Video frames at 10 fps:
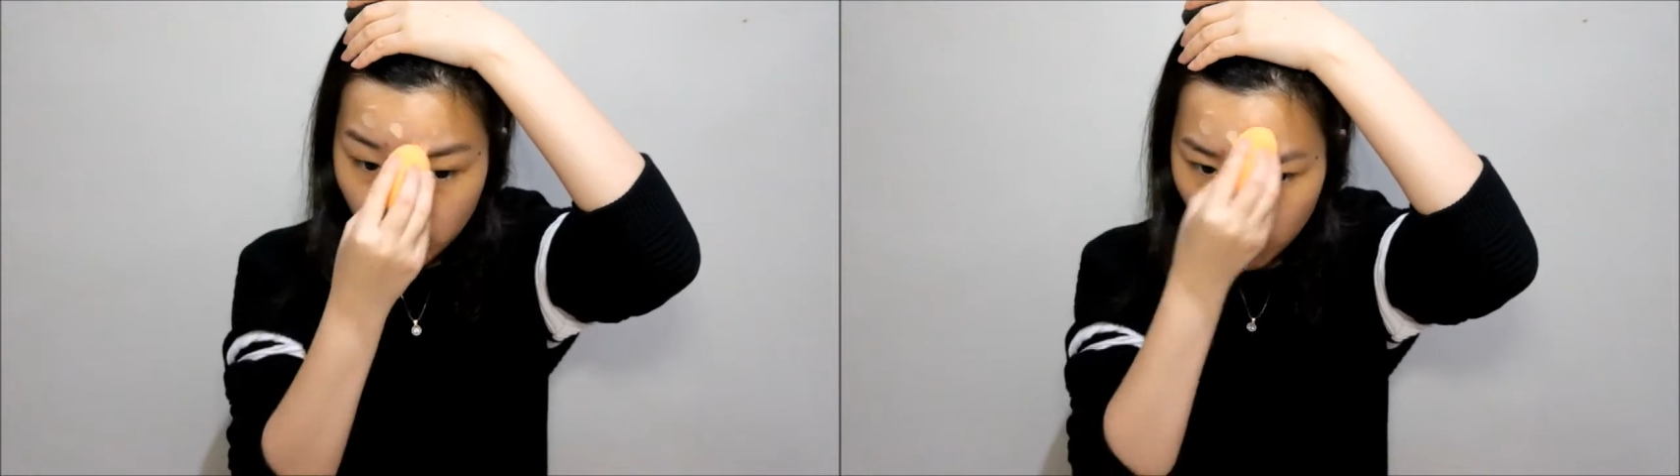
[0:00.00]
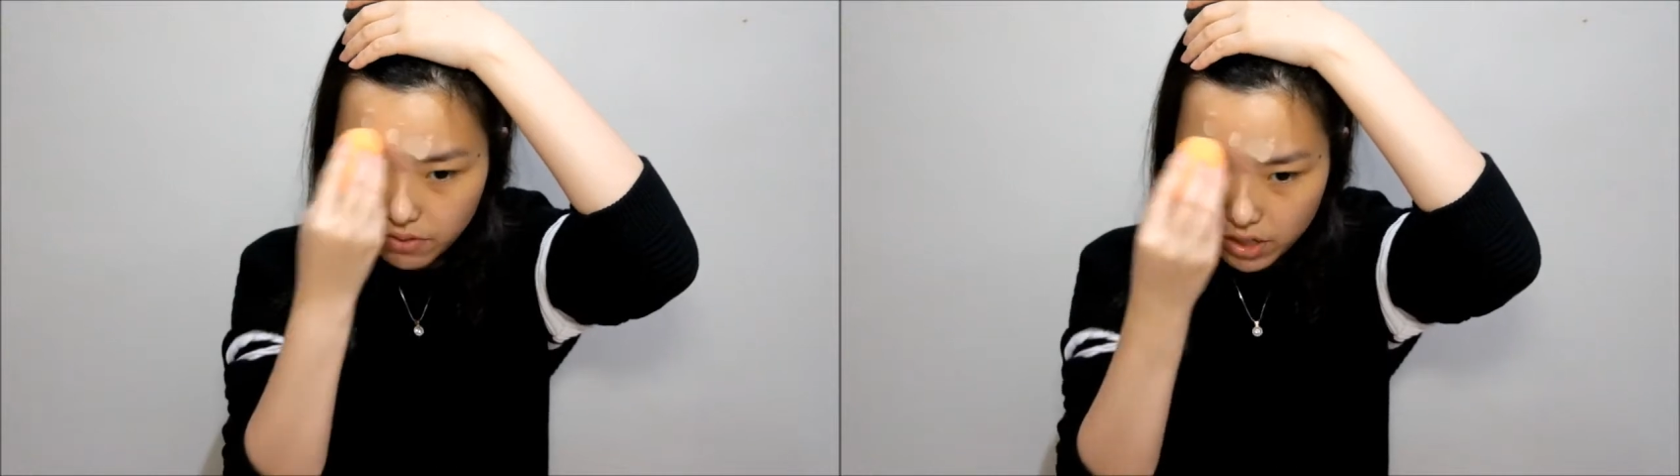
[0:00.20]

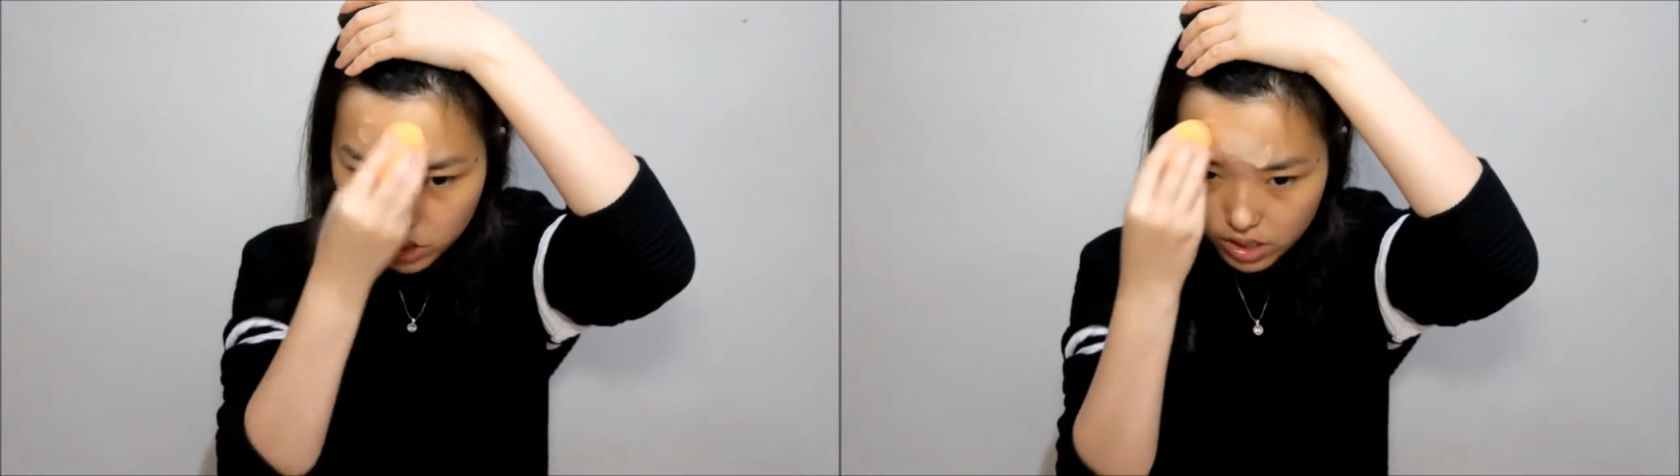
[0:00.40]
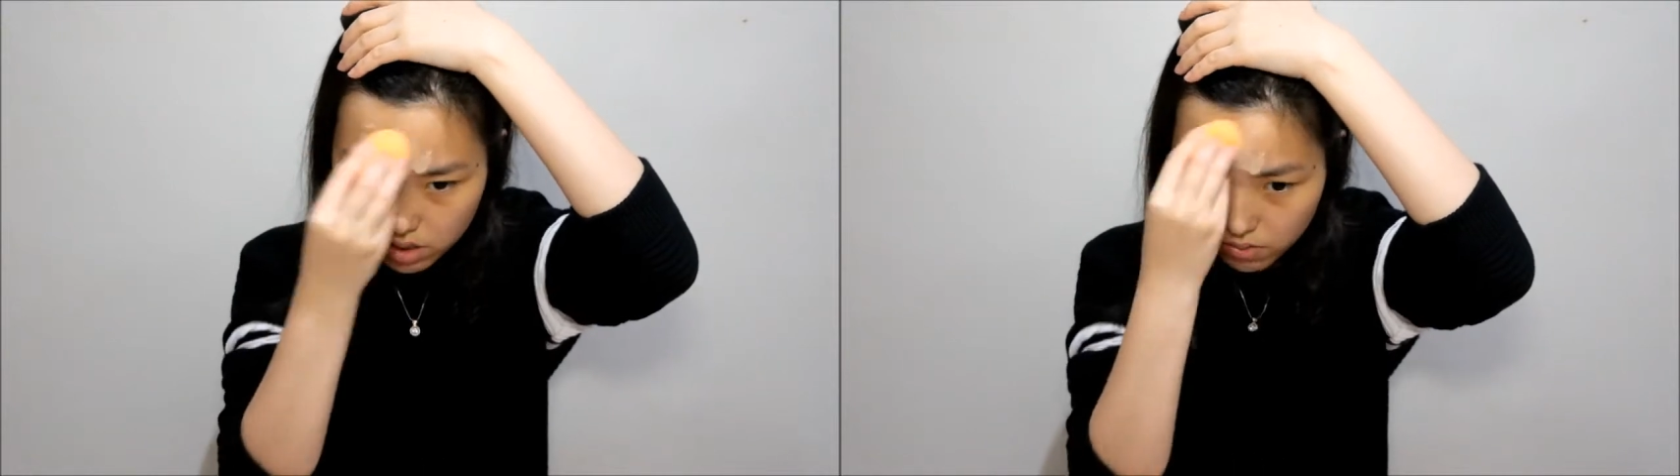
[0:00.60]

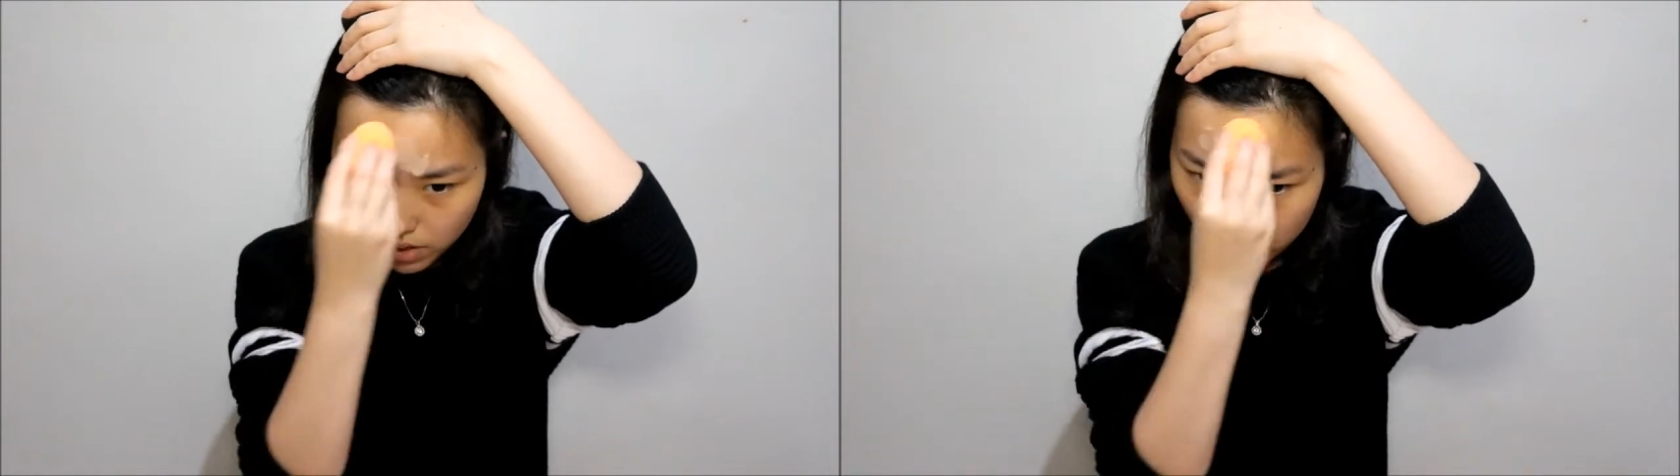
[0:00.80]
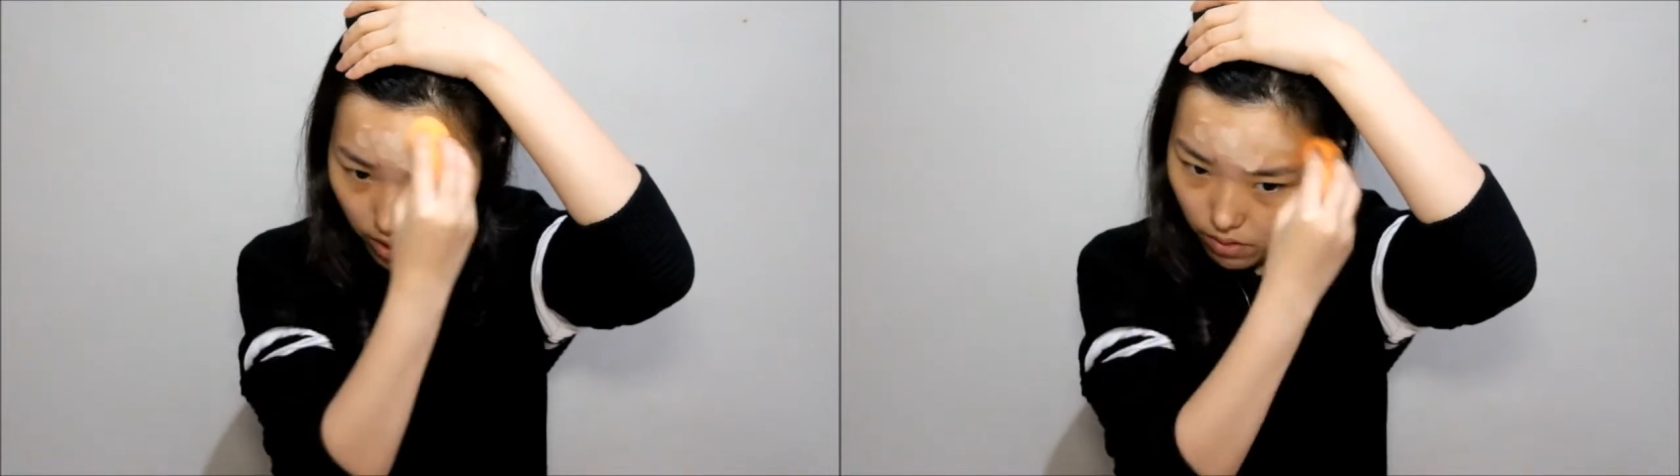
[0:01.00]
coverage is
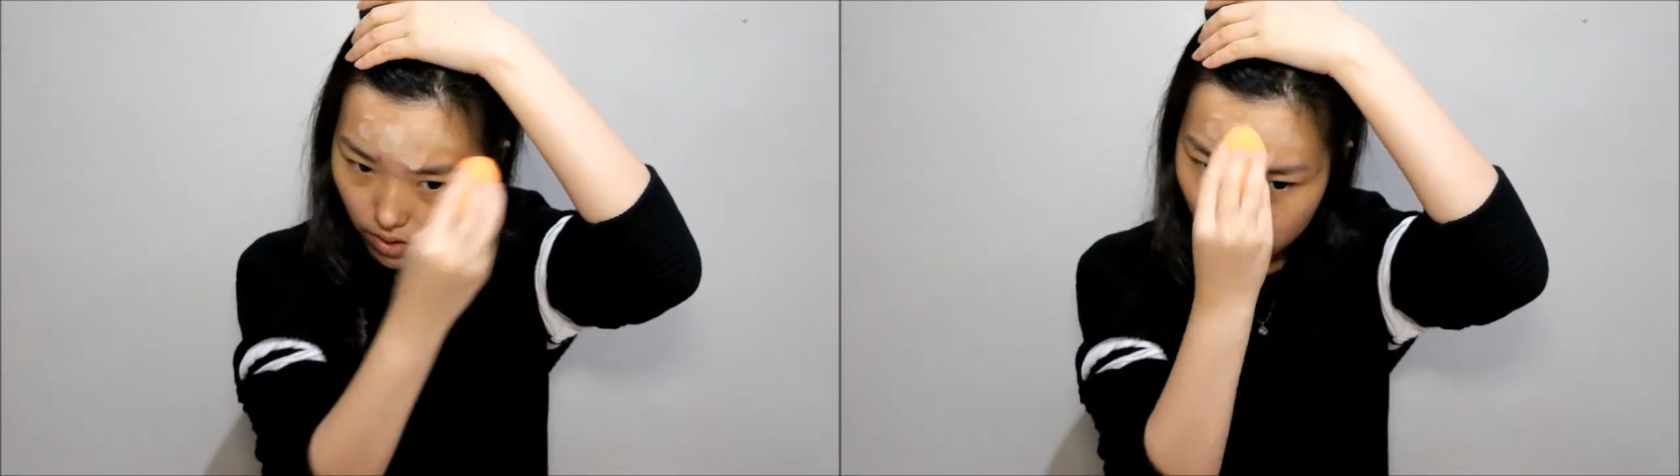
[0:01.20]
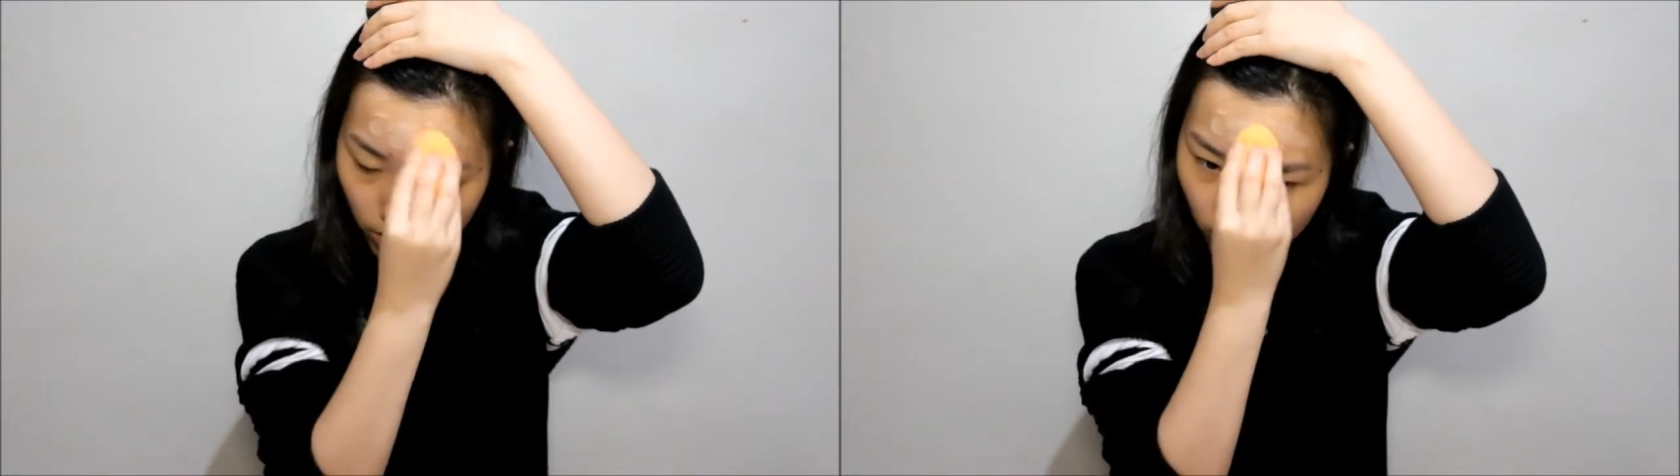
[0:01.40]

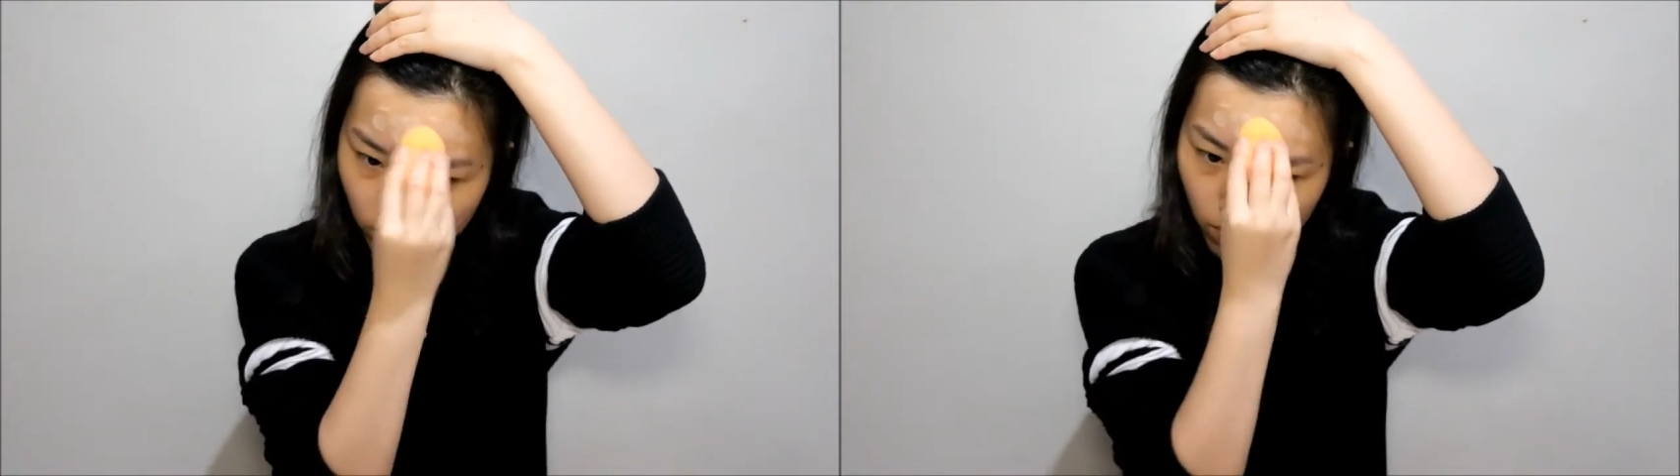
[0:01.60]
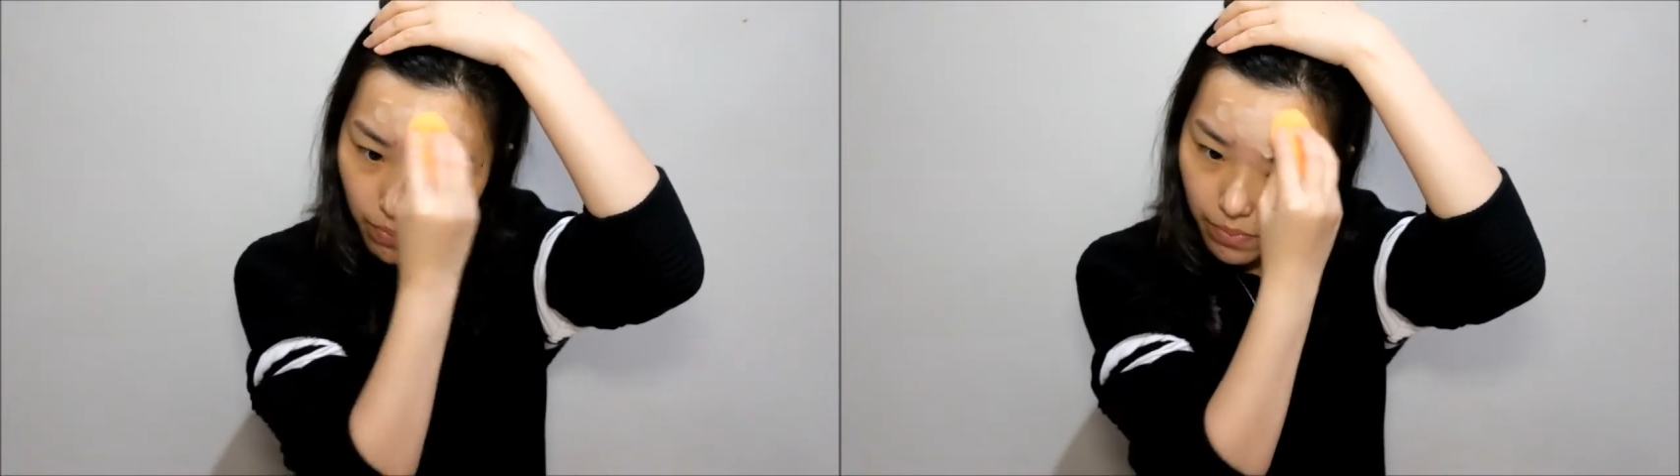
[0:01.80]
really awesome.